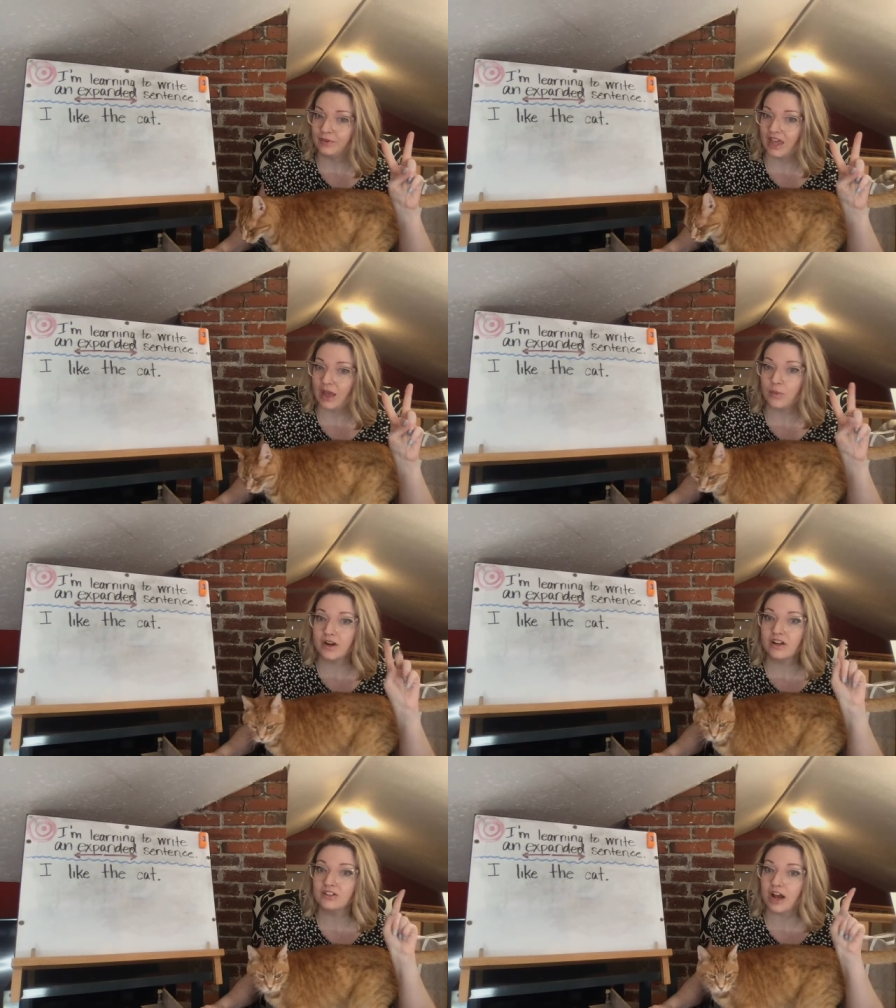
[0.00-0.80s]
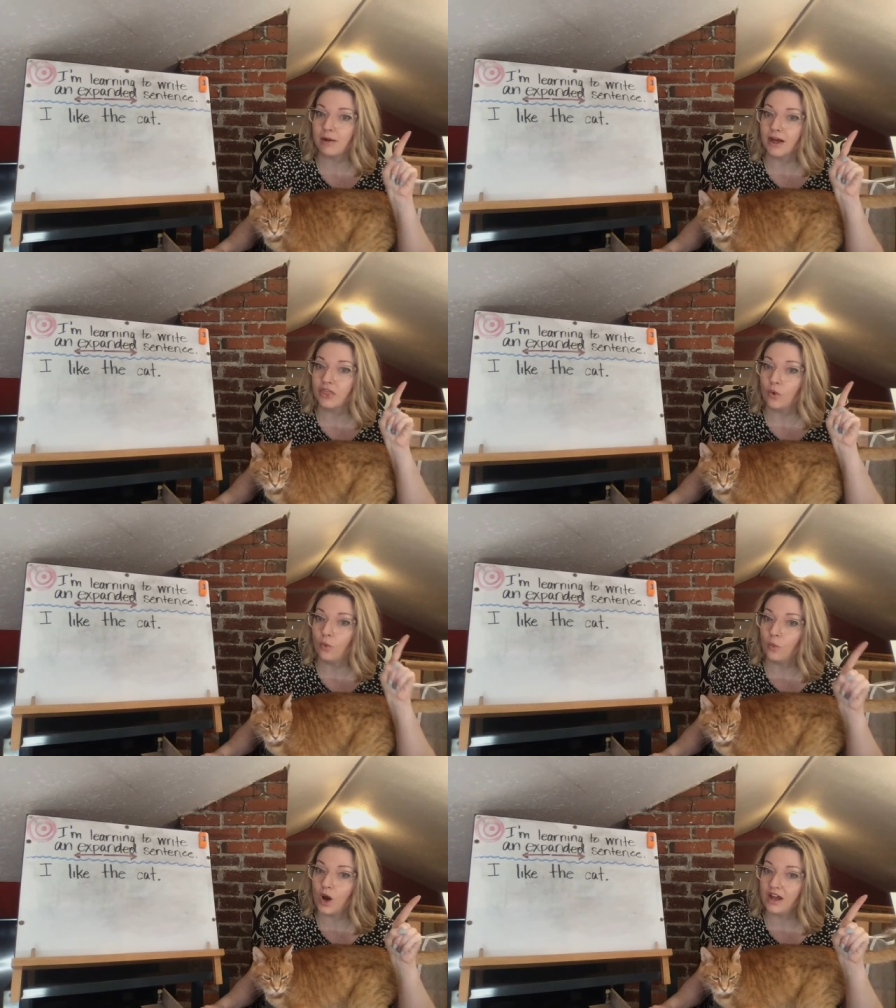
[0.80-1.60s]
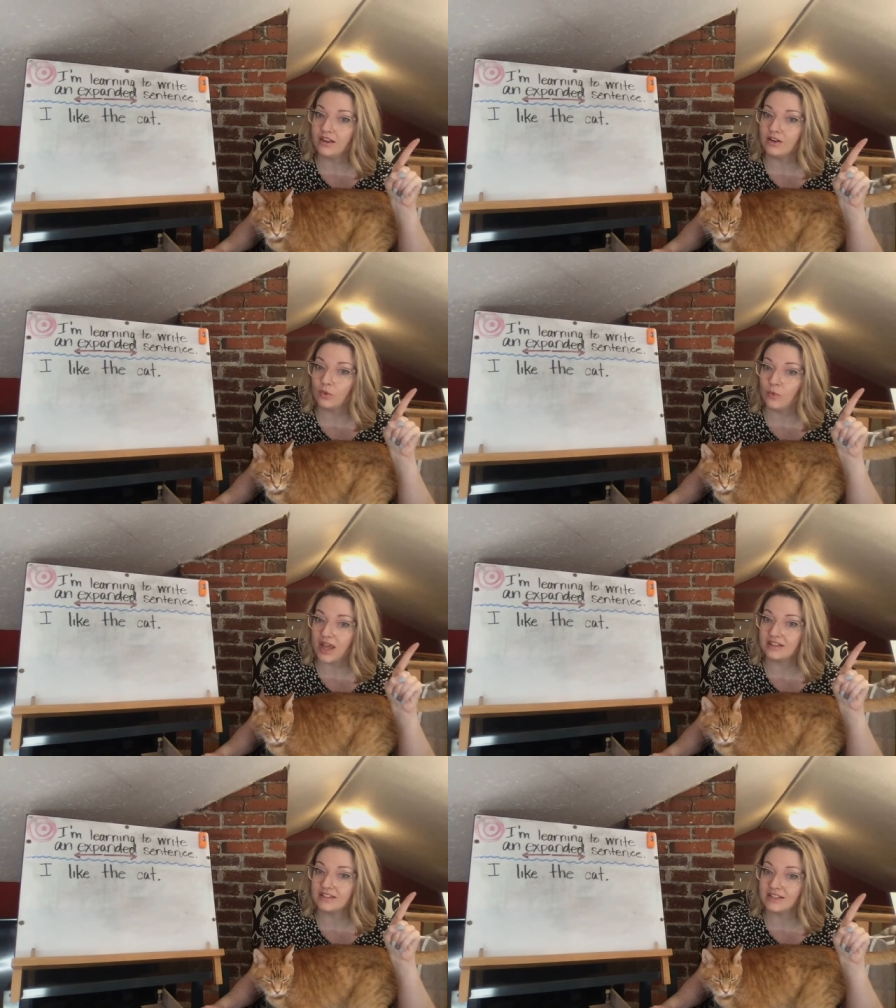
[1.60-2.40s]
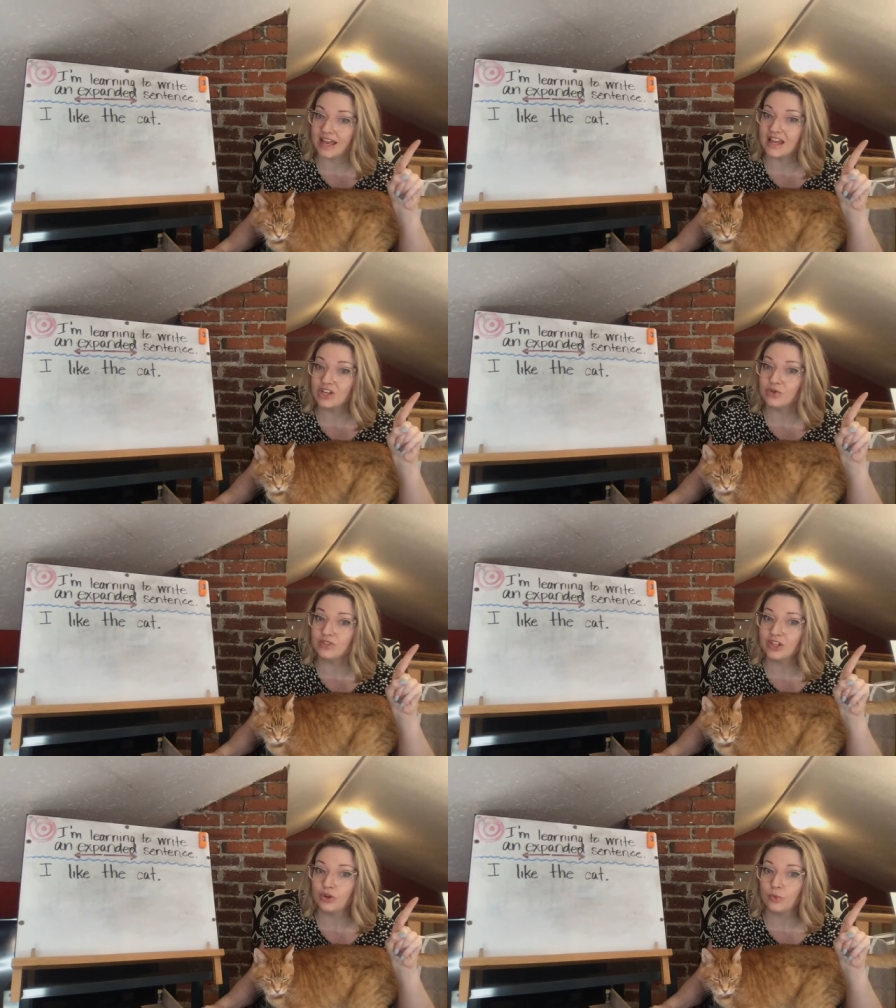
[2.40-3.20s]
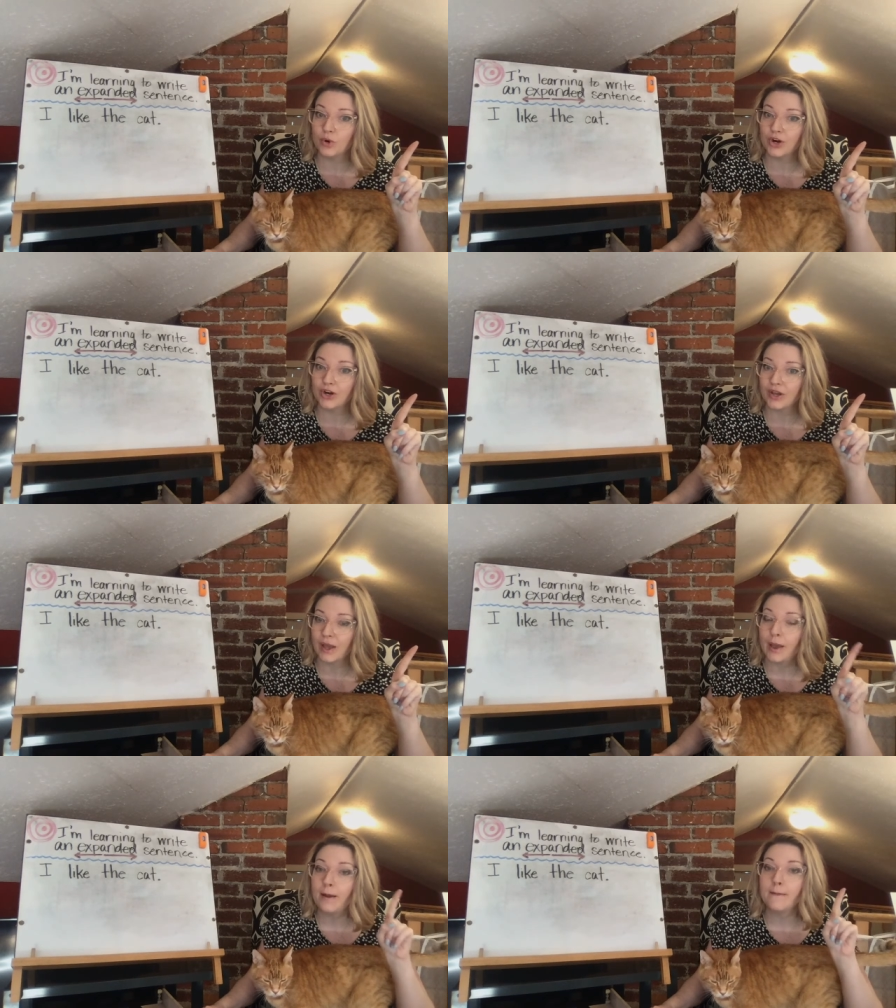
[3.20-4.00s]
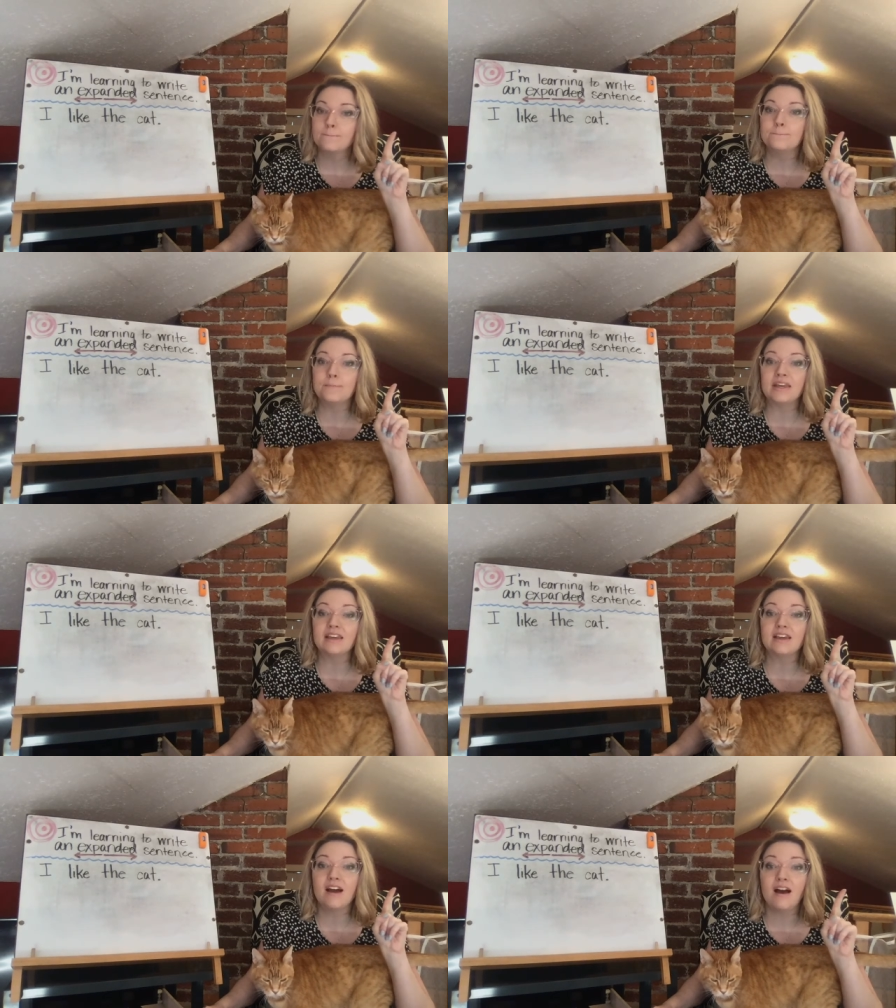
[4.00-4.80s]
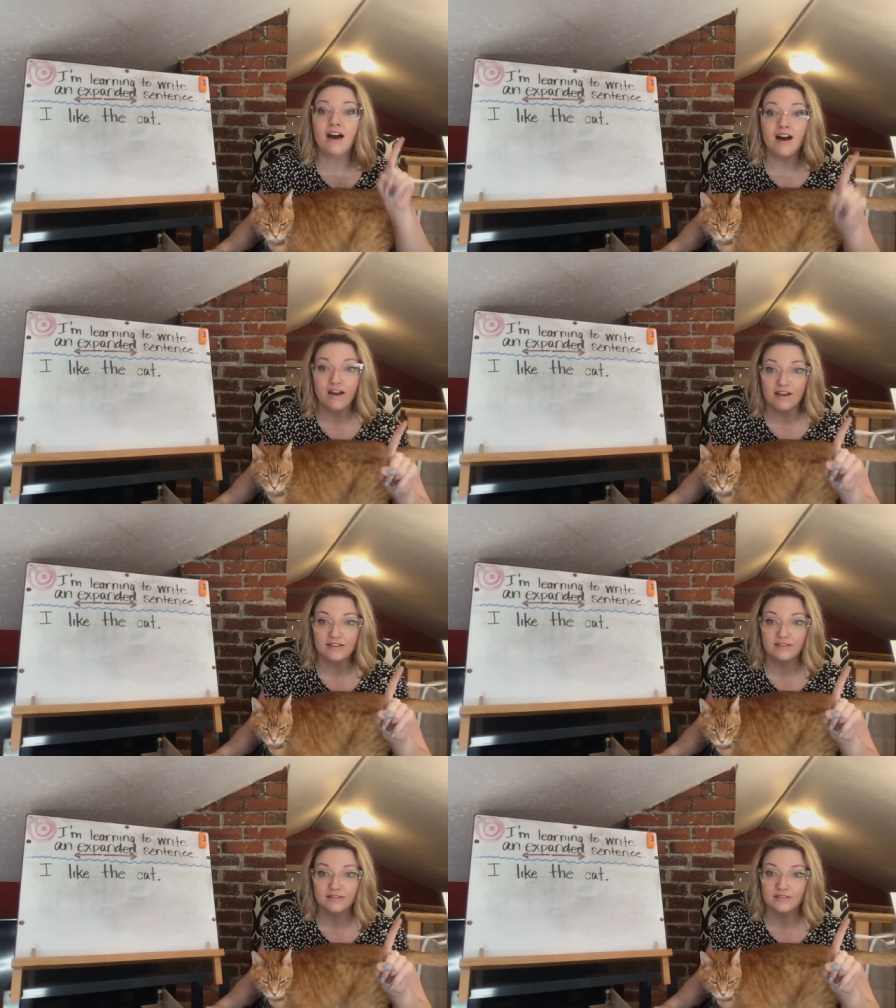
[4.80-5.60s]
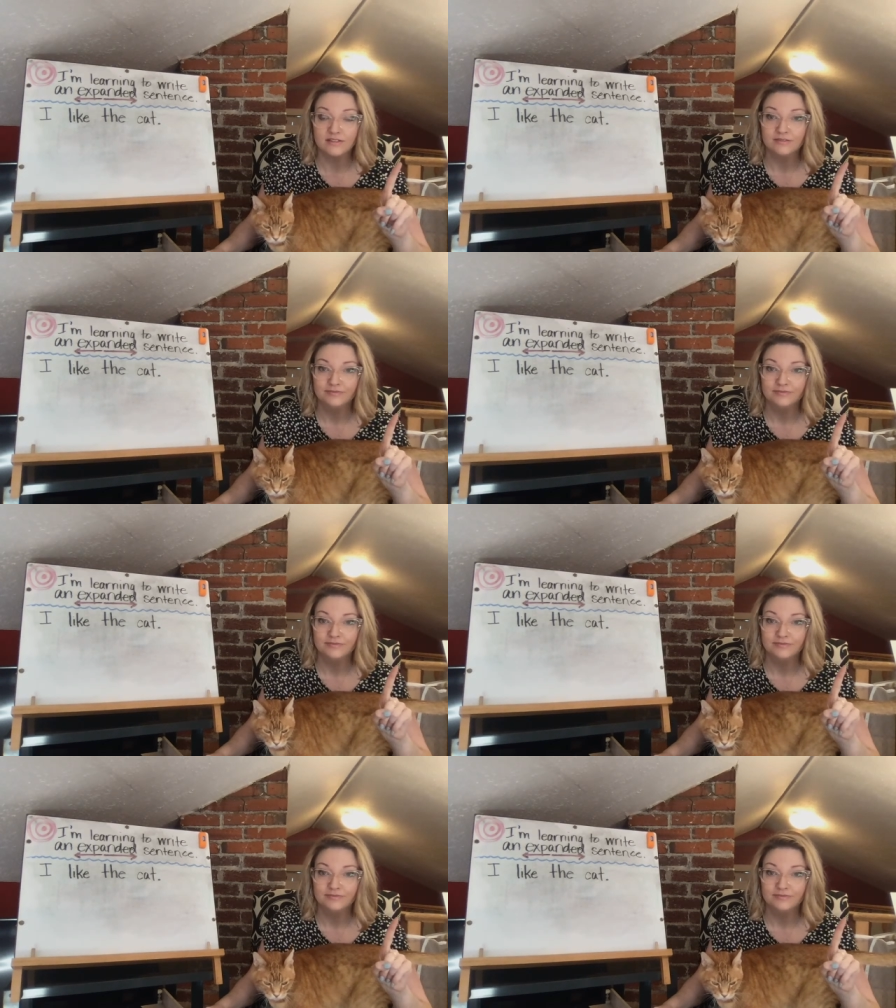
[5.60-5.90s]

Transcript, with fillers: Okay, we're going to talk about the one way today using the word because.